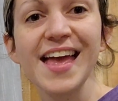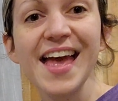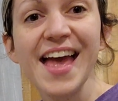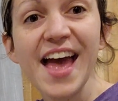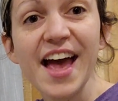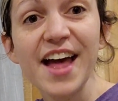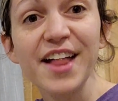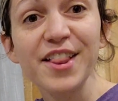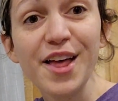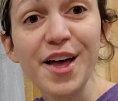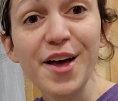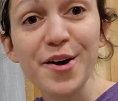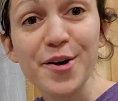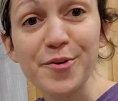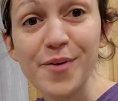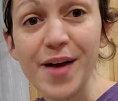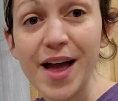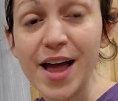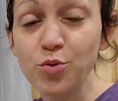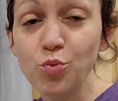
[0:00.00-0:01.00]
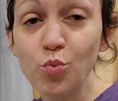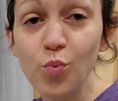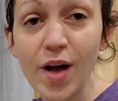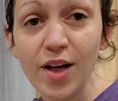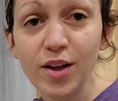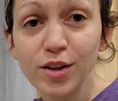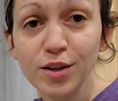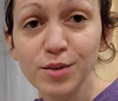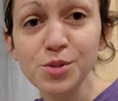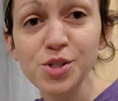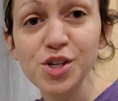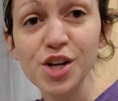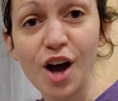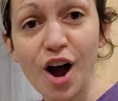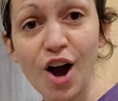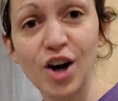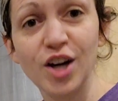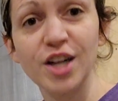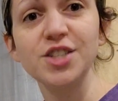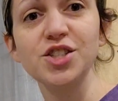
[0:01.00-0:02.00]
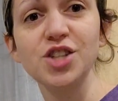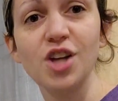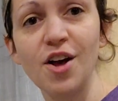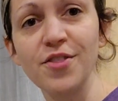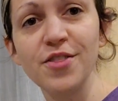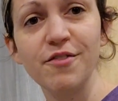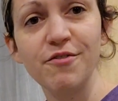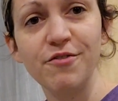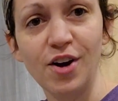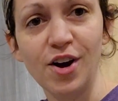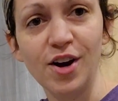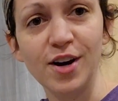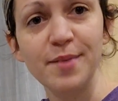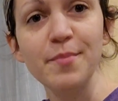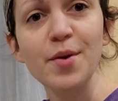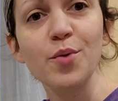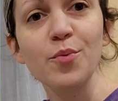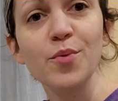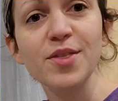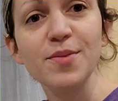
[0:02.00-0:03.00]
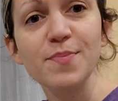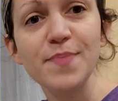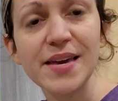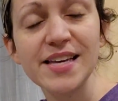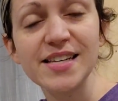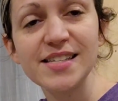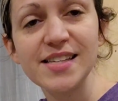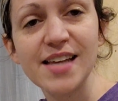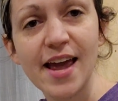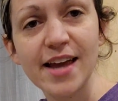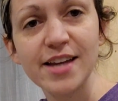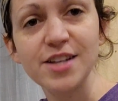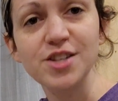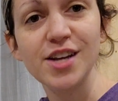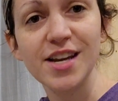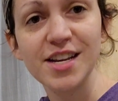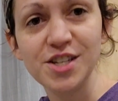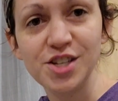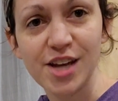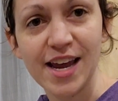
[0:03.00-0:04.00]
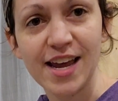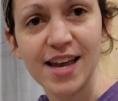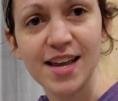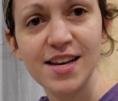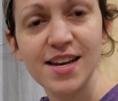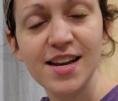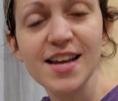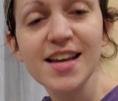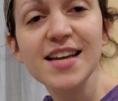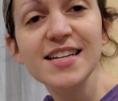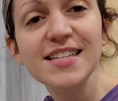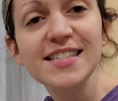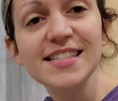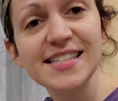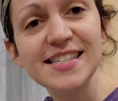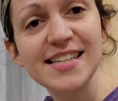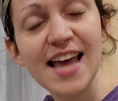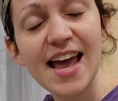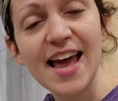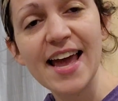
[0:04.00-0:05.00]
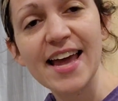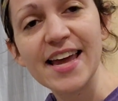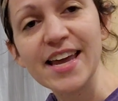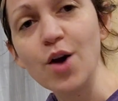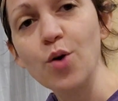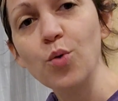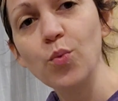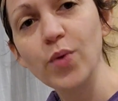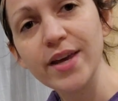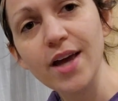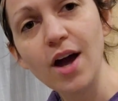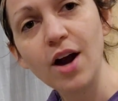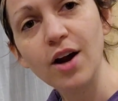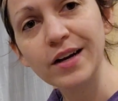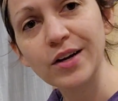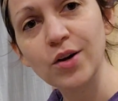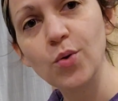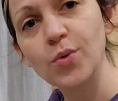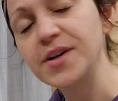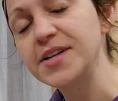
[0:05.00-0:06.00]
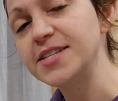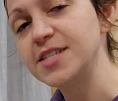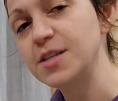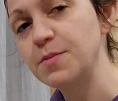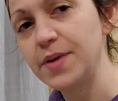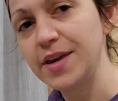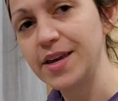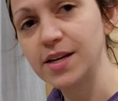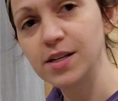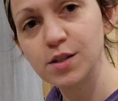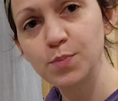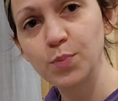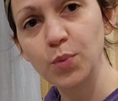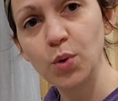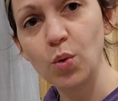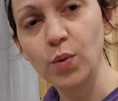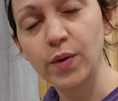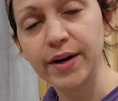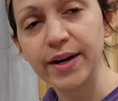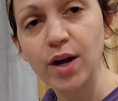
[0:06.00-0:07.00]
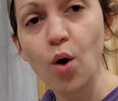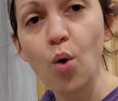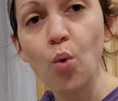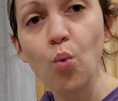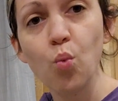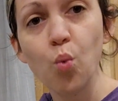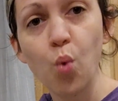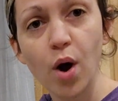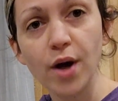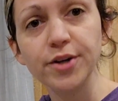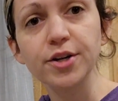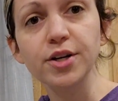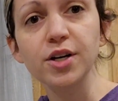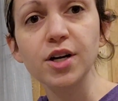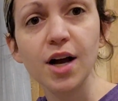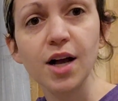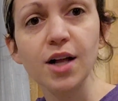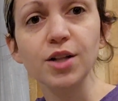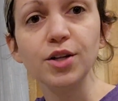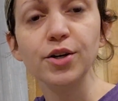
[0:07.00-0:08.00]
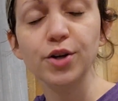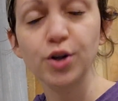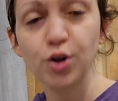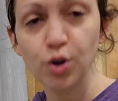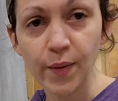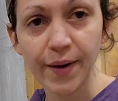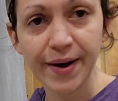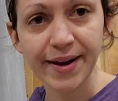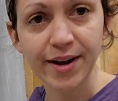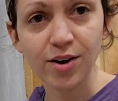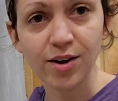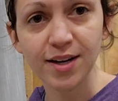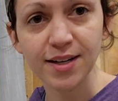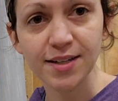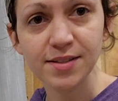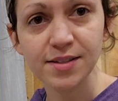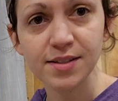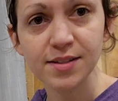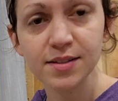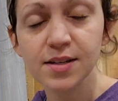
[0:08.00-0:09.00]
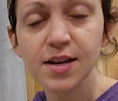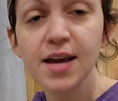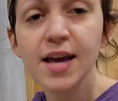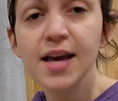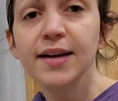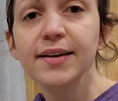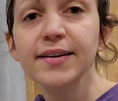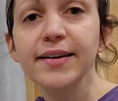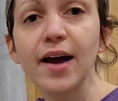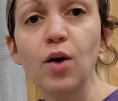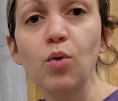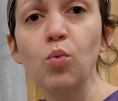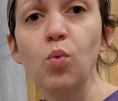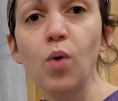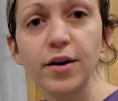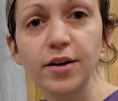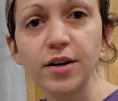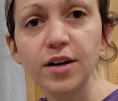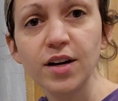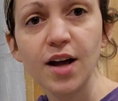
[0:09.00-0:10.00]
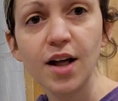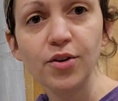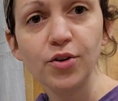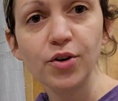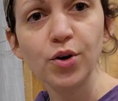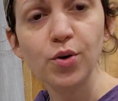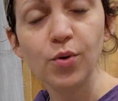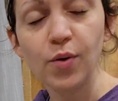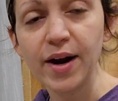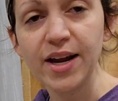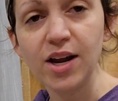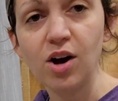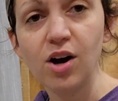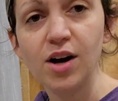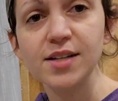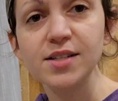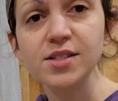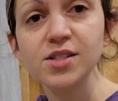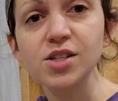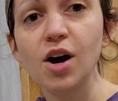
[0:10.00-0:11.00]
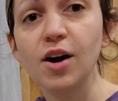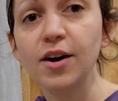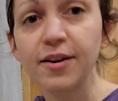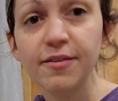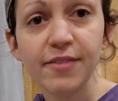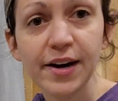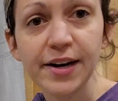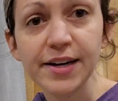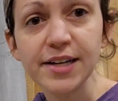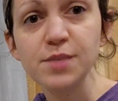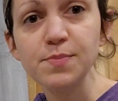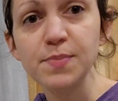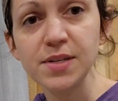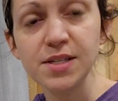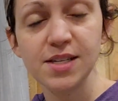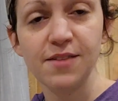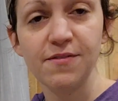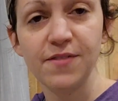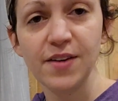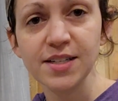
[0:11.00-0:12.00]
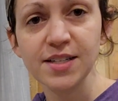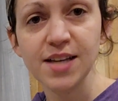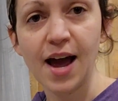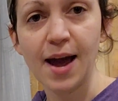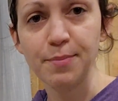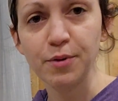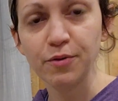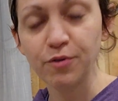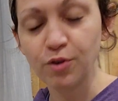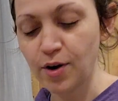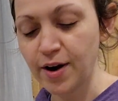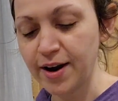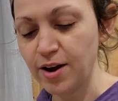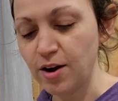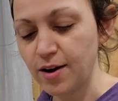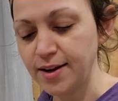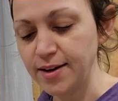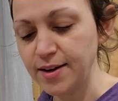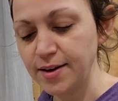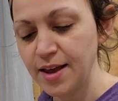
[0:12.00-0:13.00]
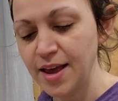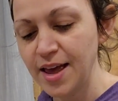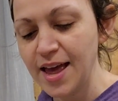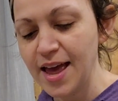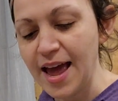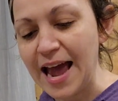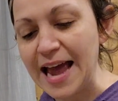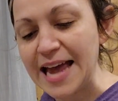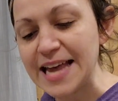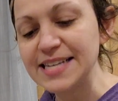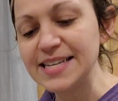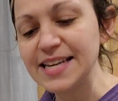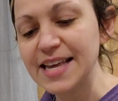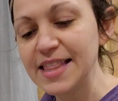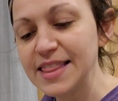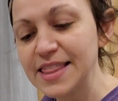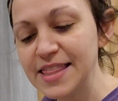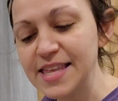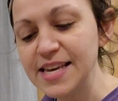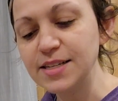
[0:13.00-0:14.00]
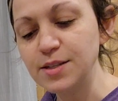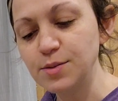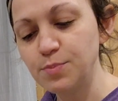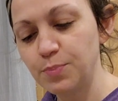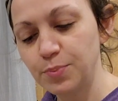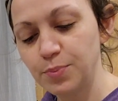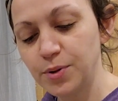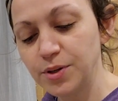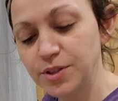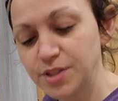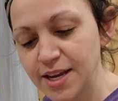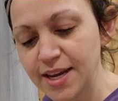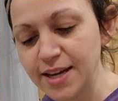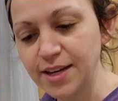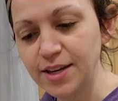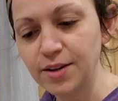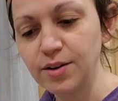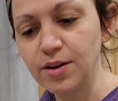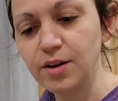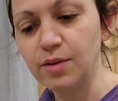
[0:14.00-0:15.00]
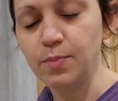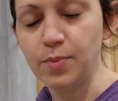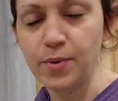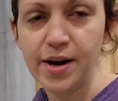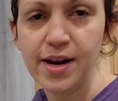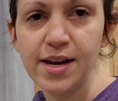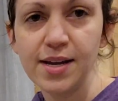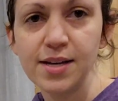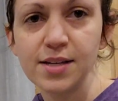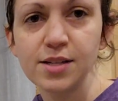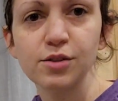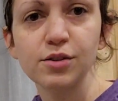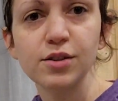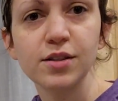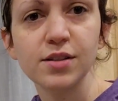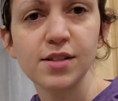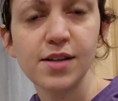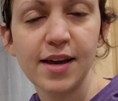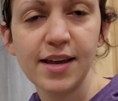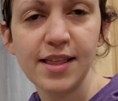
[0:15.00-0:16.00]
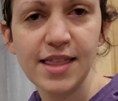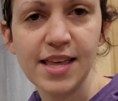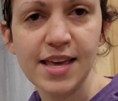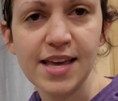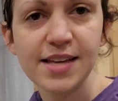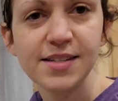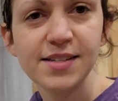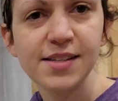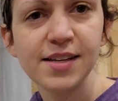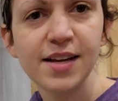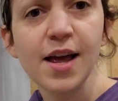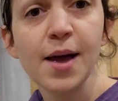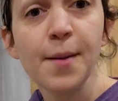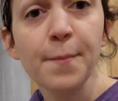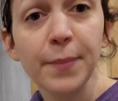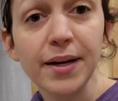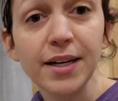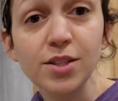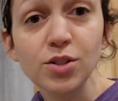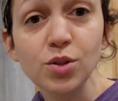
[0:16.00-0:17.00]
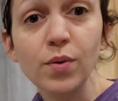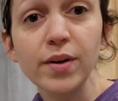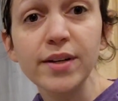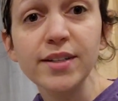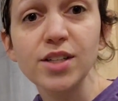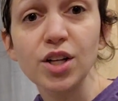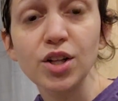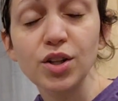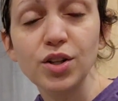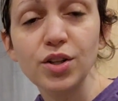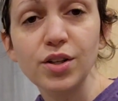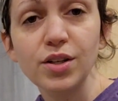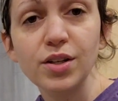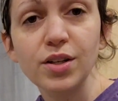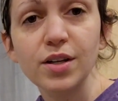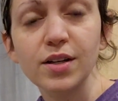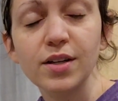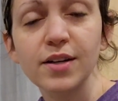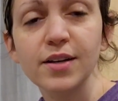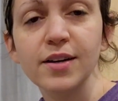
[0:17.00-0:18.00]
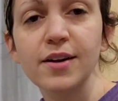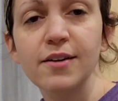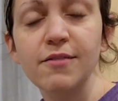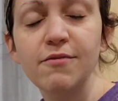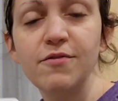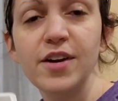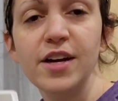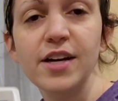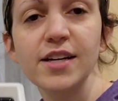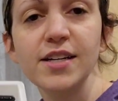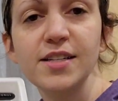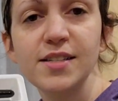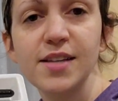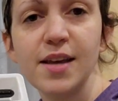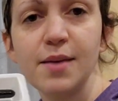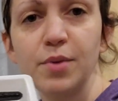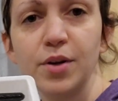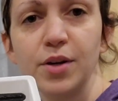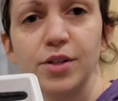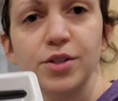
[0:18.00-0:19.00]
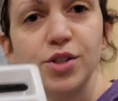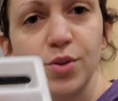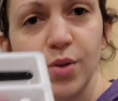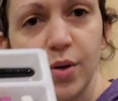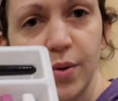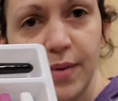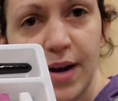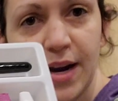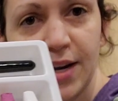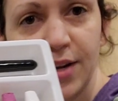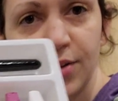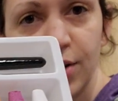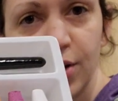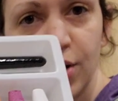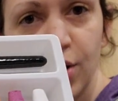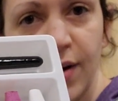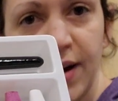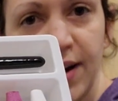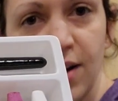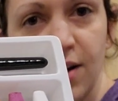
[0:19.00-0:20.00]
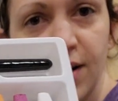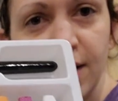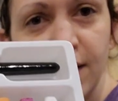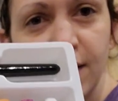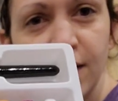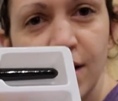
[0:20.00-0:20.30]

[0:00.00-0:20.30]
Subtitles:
Hello and welcome to Art on the Farm with me, Sage and Jan. Today we are going to be exploring watercolor crayons. Now, watercolor crayons are a very specific type of crayon, and this particular brand looks like this, but it's going to look very similar to a regular crayon.